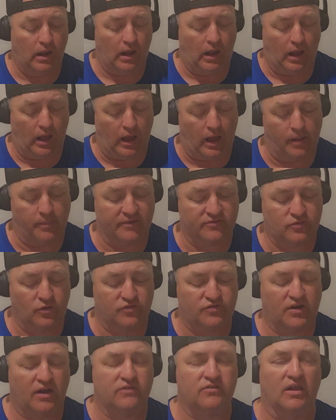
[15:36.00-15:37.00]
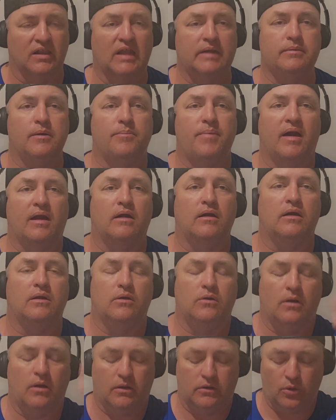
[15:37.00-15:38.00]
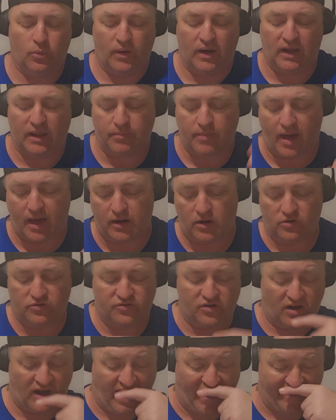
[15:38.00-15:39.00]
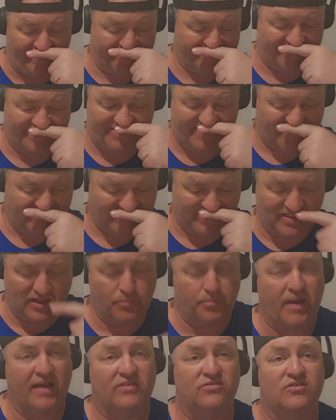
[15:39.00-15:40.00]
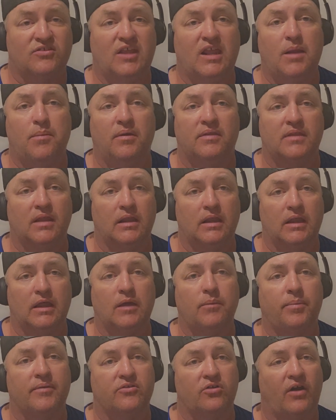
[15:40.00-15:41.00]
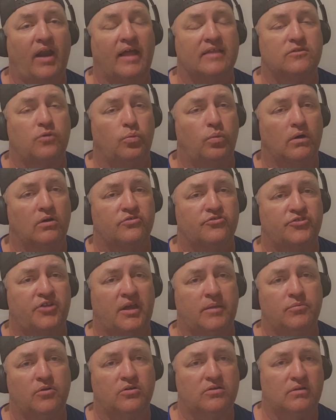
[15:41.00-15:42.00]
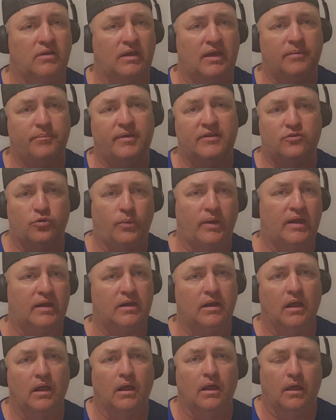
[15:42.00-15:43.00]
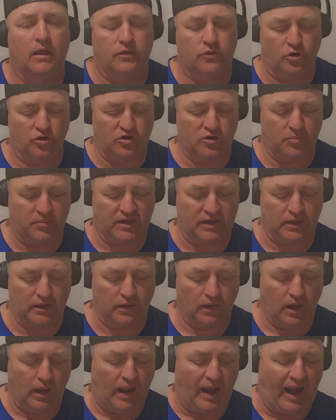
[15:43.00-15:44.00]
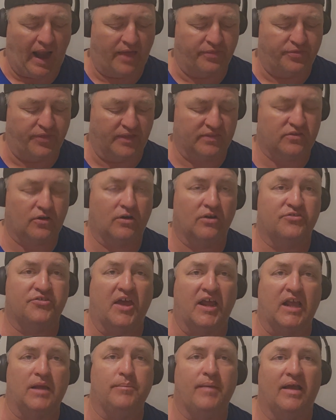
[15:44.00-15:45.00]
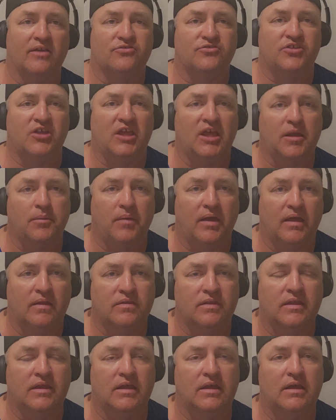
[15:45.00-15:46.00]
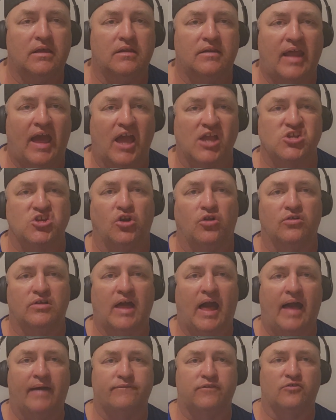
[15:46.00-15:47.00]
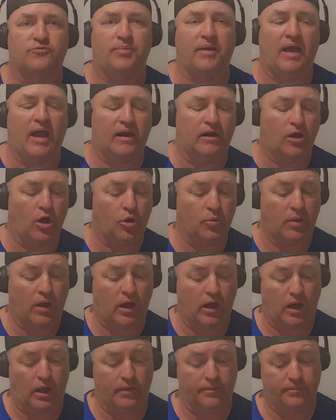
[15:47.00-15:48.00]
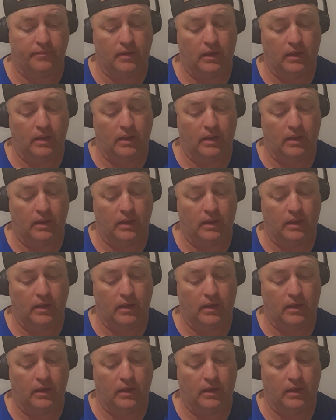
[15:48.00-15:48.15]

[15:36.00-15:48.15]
But Sioux City's a little bit better than the Wheeling Miners. They're not the best team in the league, but they're not the worst team. They're in between. They're in the middle. I think they're the second best team in the National Conference behind Omaha.